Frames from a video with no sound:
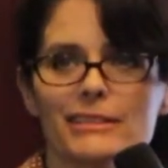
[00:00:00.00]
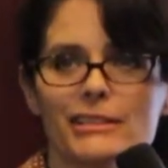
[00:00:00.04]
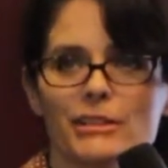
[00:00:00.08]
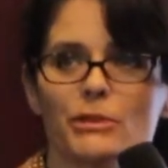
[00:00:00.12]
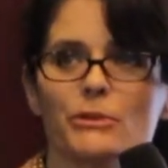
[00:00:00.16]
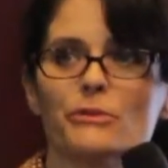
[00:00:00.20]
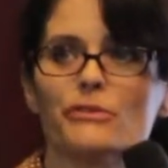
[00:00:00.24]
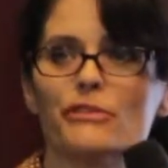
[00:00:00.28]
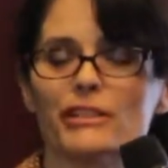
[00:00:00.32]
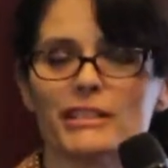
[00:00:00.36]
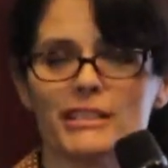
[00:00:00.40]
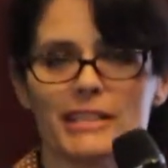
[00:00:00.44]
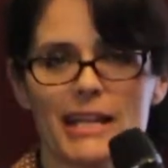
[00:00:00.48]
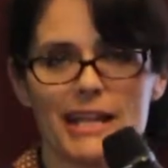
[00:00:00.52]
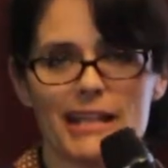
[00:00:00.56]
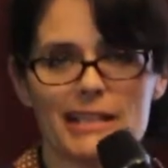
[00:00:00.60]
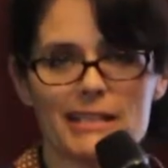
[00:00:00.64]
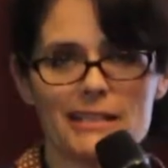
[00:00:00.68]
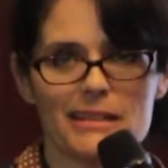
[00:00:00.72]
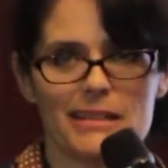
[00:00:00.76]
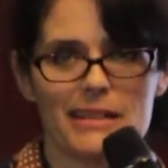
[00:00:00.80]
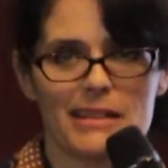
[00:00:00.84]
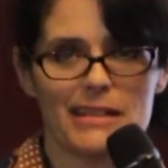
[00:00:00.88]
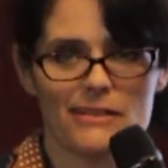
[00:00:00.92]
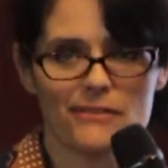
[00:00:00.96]
you've
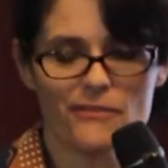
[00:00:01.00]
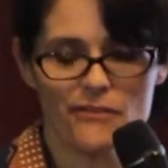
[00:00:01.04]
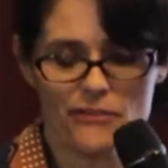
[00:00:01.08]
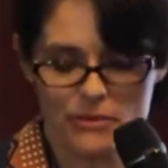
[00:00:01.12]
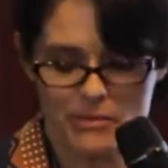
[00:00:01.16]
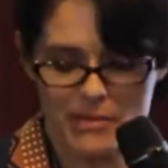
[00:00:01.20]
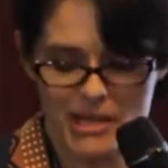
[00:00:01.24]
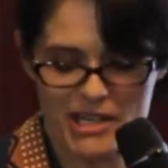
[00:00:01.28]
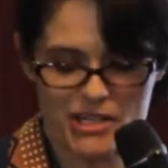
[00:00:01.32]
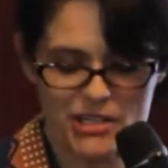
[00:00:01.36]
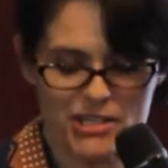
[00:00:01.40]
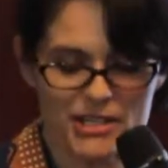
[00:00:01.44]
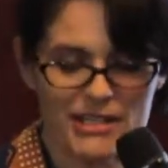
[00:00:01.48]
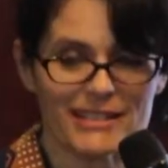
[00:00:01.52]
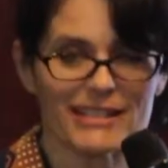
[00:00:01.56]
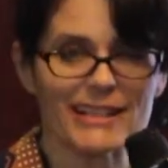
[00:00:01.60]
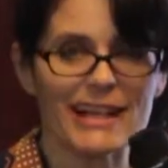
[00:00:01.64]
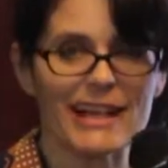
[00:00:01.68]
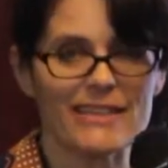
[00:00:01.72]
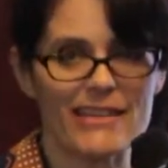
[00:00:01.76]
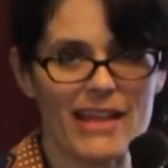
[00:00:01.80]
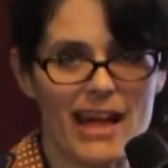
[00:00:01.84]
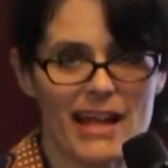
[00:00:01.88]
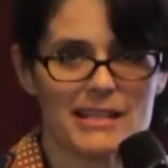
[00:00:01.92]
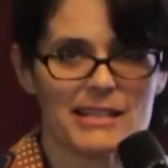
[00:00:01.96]
retained the information,
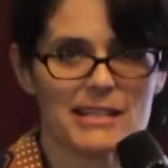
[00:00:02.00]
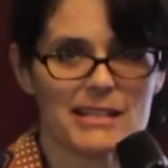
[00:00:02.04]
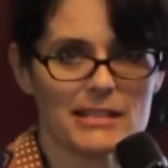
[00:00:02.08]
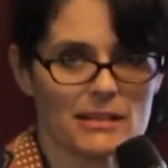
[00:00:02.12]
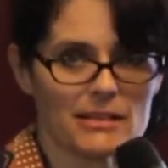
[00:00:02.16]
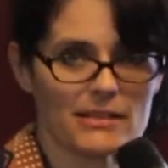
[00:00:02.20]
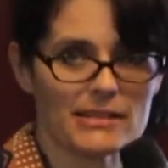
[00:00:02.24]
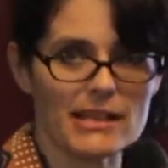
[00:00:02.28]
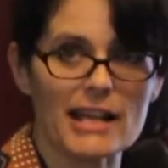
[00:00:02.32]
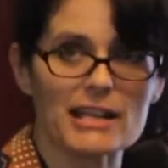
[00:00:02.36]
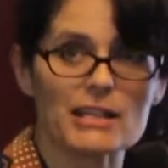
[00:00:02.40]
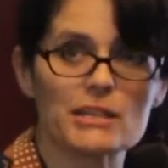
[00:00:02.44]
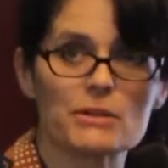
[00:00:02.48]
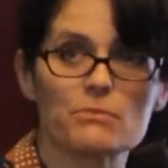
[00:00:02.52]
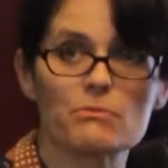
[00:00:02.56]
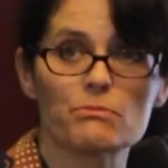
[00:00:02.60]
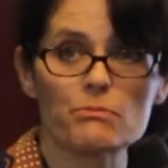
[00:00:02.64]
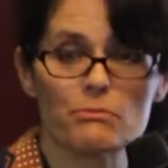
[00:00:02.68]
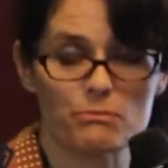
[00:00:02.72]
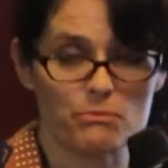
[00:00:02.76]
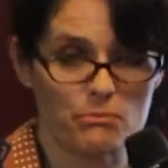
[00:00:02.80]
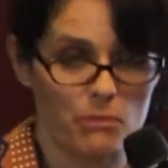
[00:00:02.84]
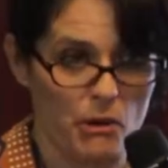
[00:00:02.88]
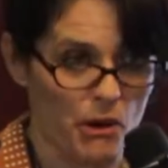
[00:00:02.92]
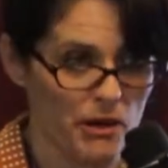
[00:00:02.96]
and that's
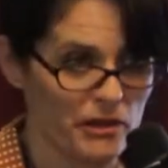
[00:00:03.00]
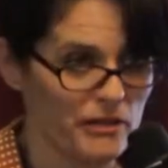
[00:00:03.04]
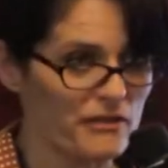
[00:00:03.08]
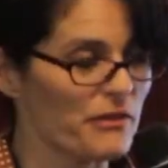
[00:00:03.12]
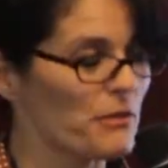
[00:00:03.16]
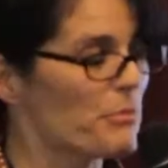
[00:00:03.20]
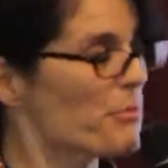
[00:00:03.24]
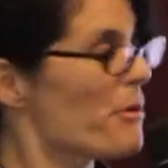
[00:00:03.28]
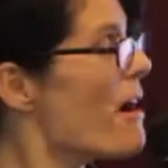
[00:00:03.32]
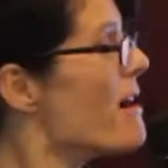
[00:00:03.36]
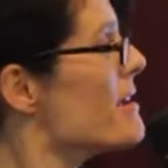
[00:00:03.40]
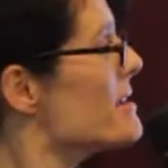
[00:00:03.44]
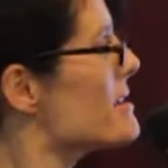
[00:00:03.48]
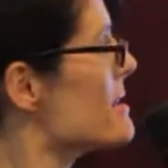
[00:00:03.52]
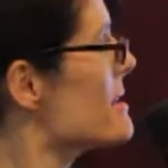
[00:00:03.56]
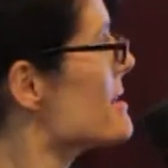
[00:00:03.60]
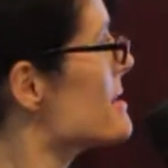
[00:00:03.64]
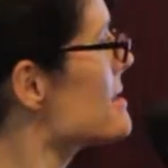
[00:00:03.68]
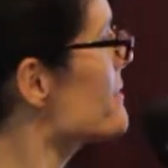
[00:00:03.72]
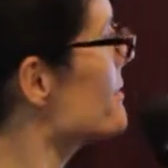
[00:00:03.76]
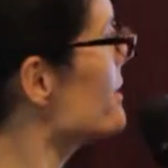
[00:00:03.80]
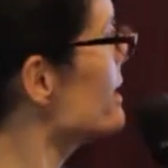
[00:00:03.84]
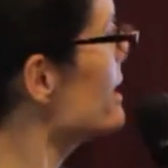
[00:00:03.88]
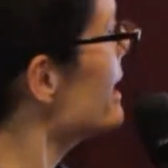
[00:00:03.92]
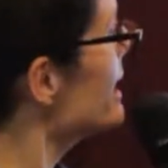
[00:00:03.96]
part of the process of